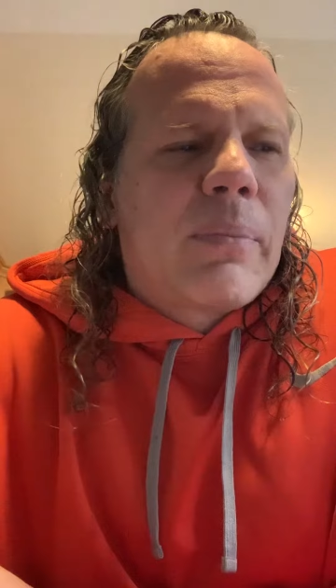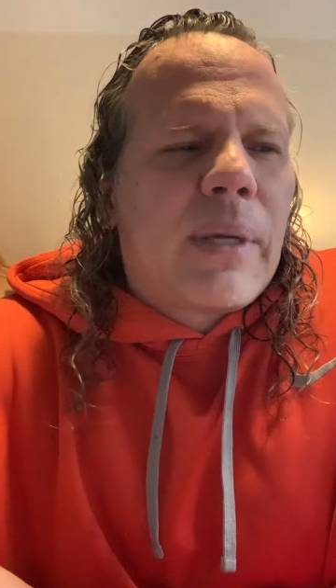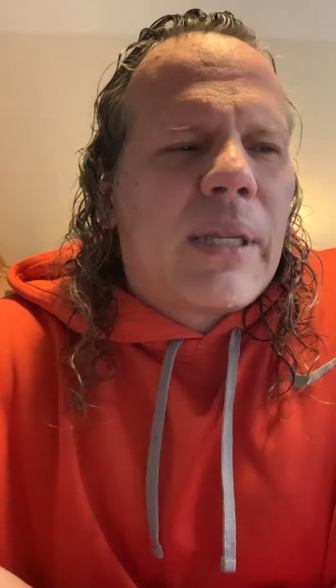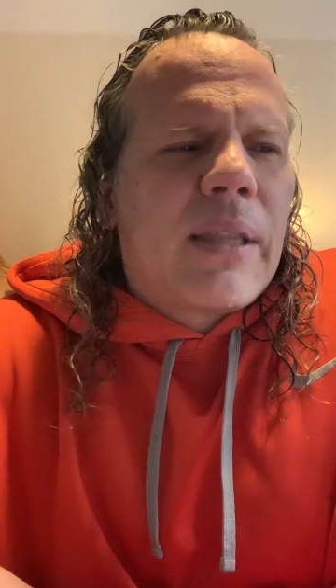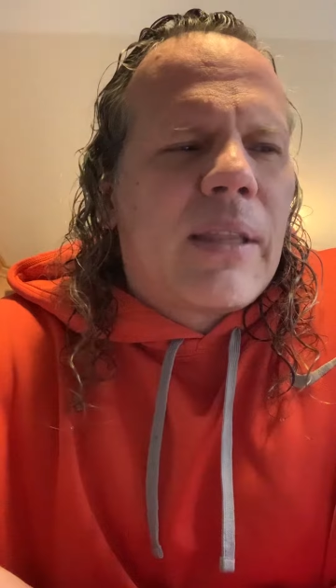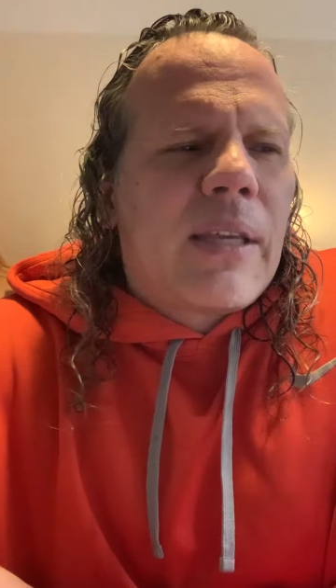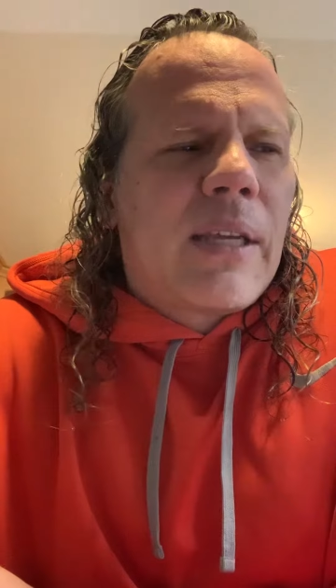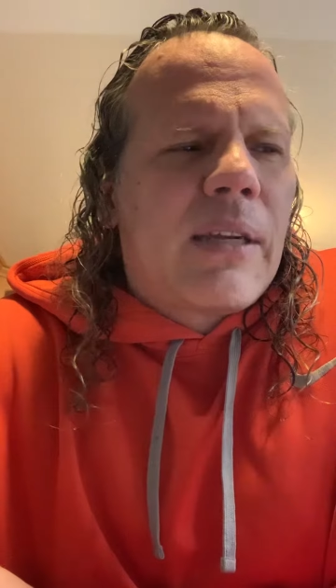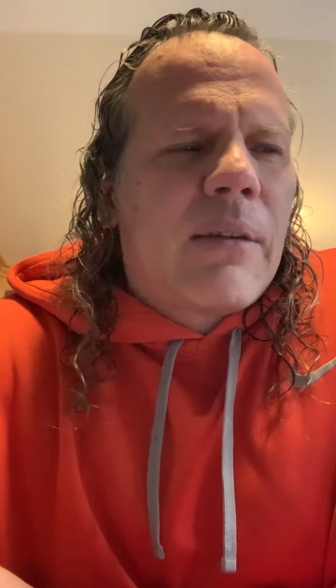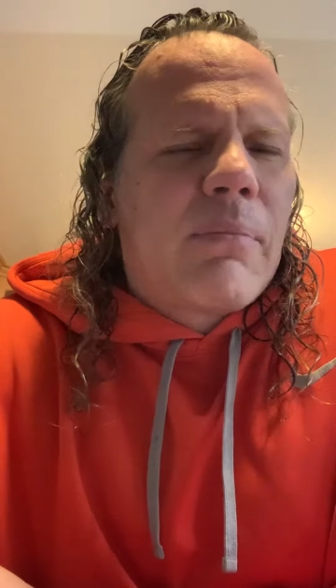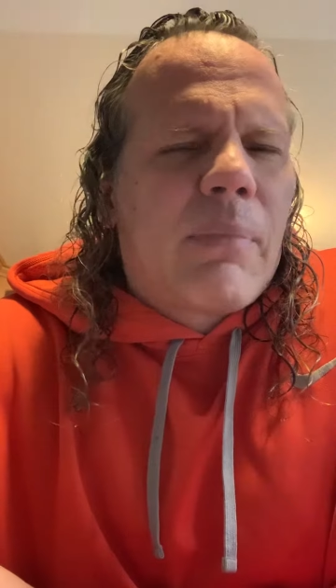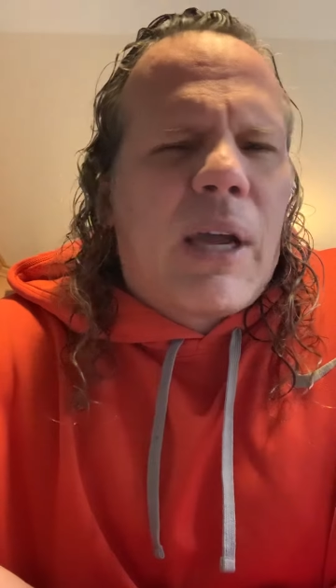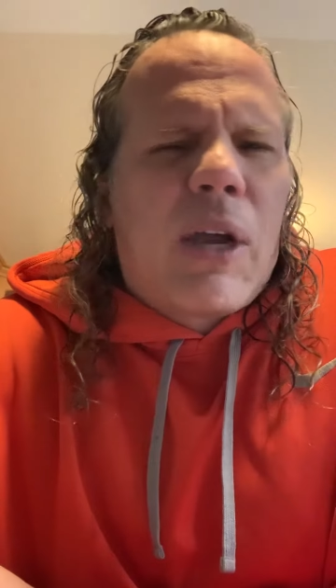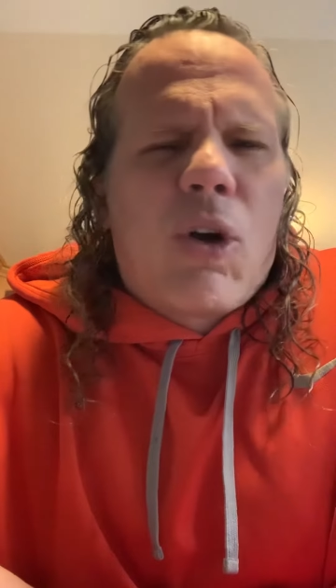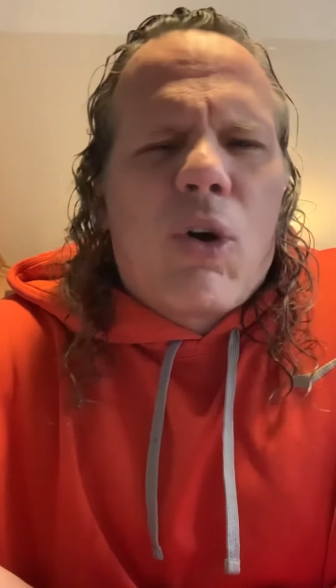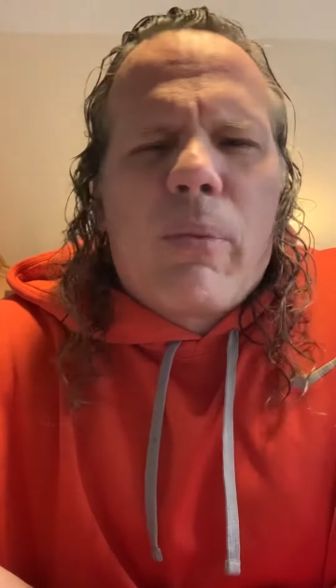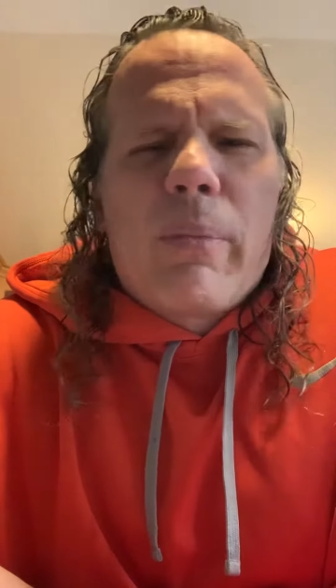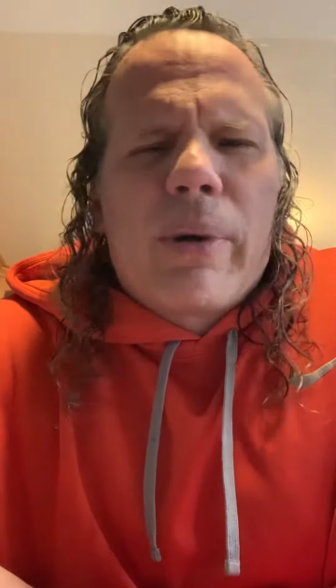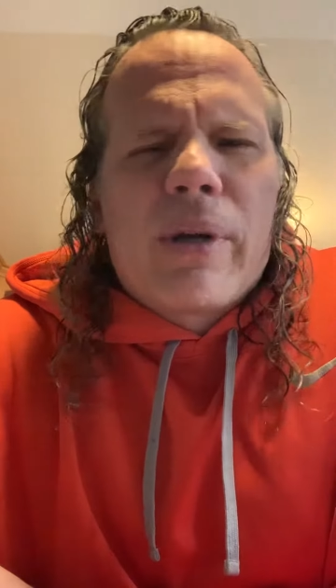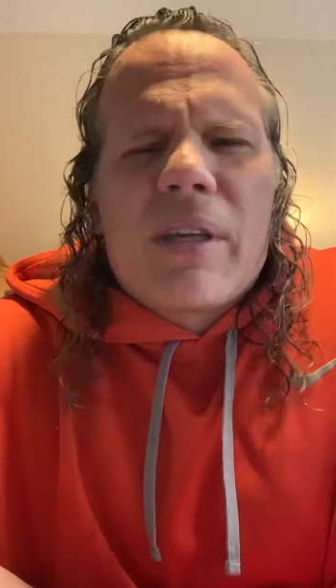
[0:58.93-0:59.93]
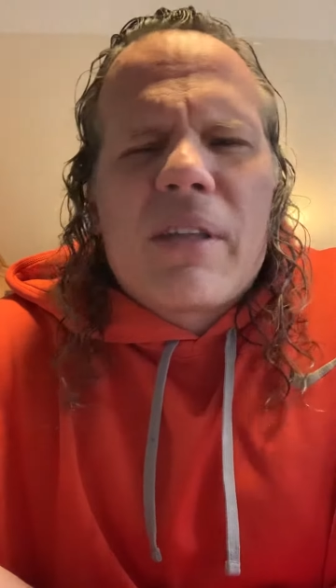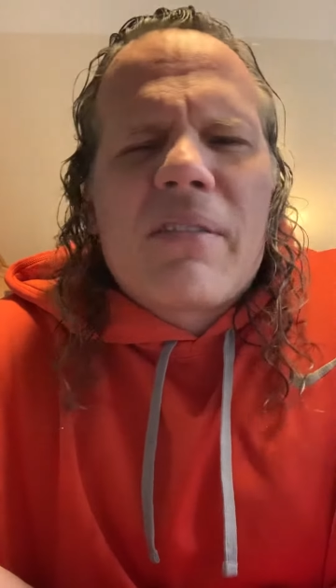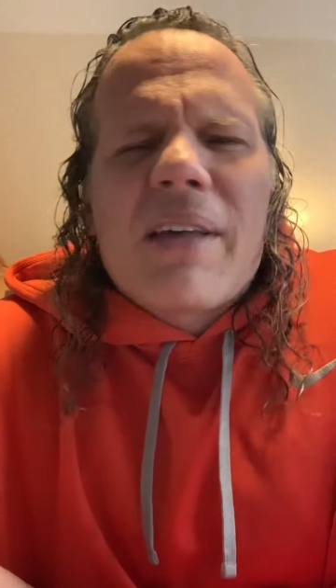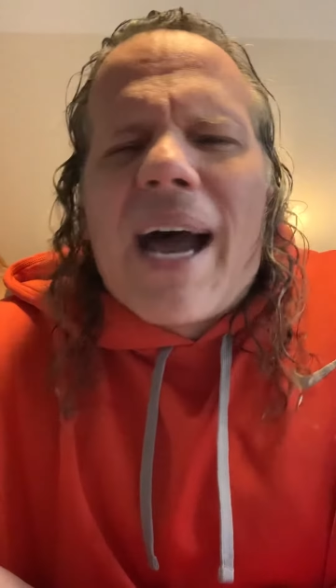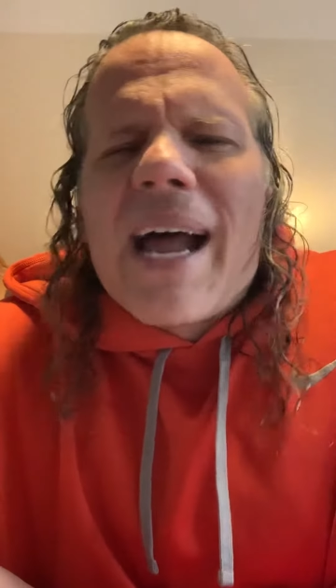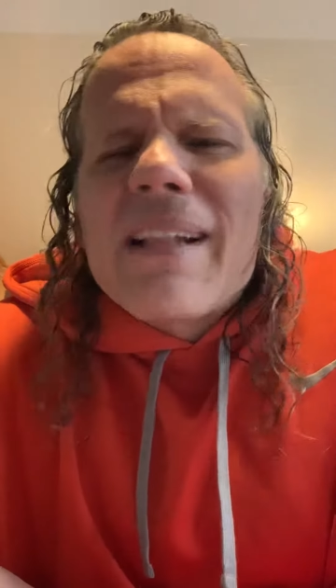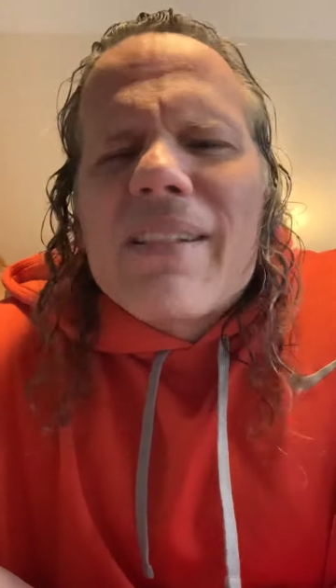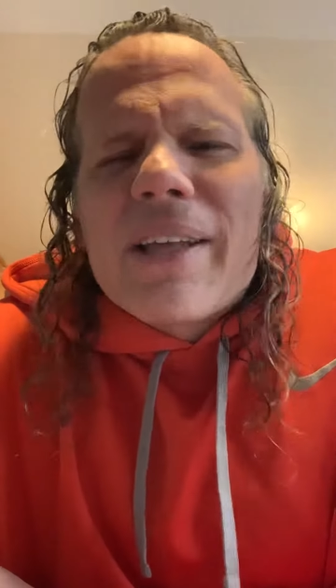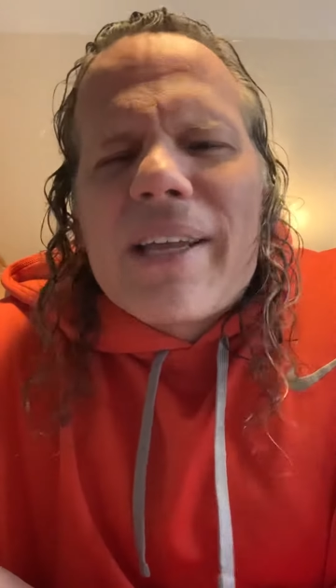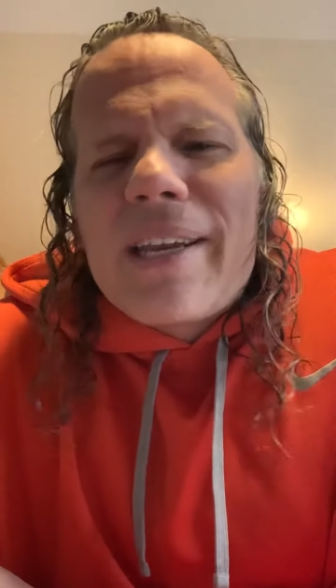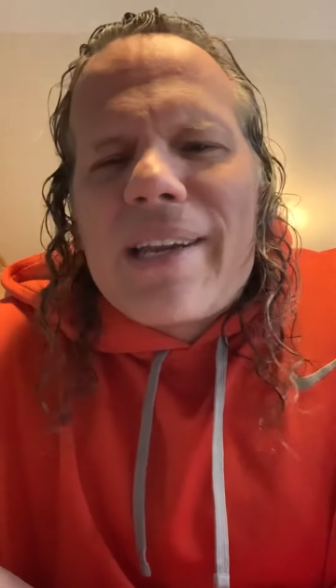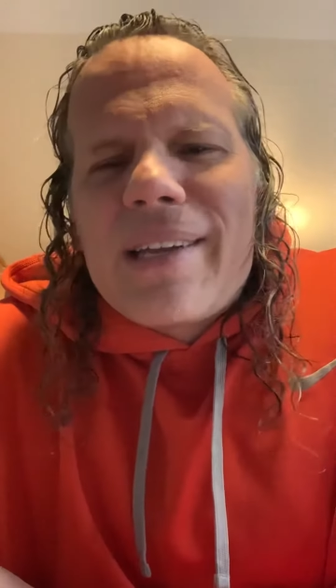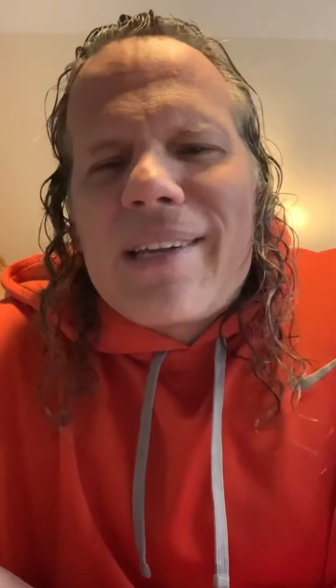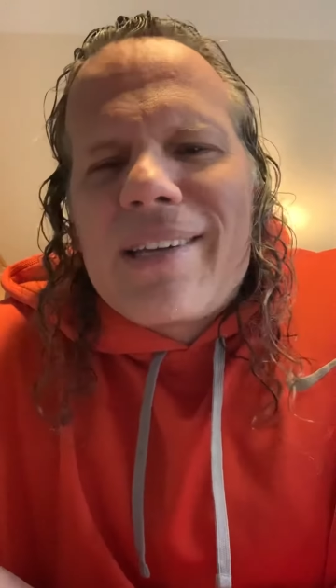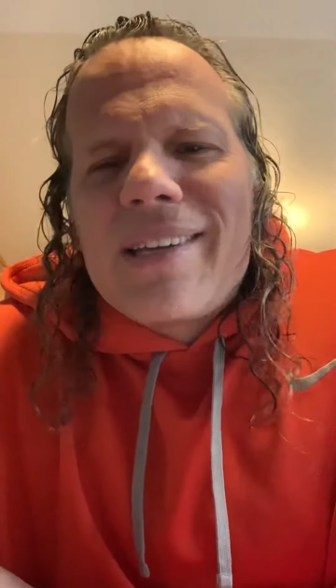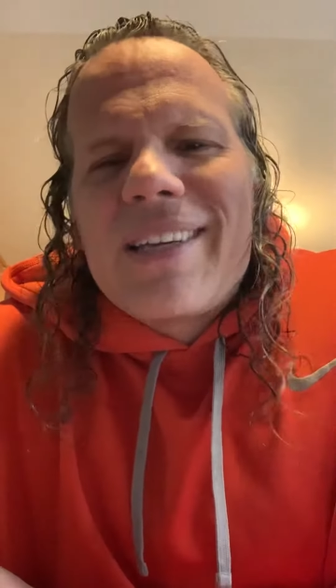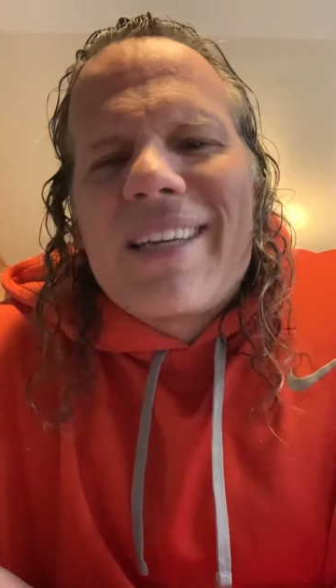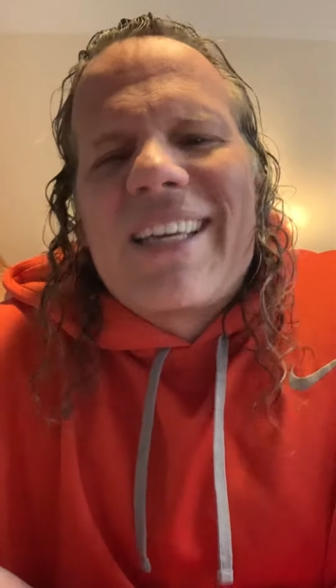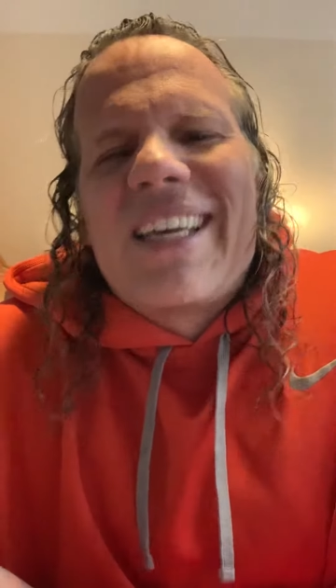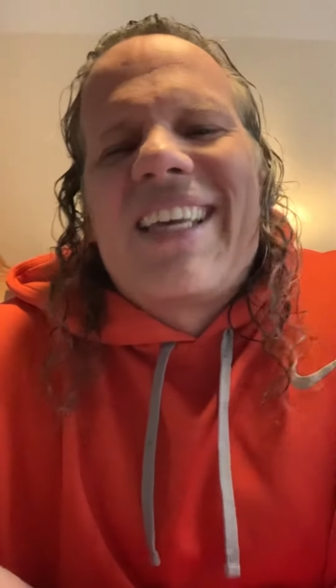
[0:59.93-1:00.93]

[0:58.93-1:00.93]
but then my whole book is highlighted.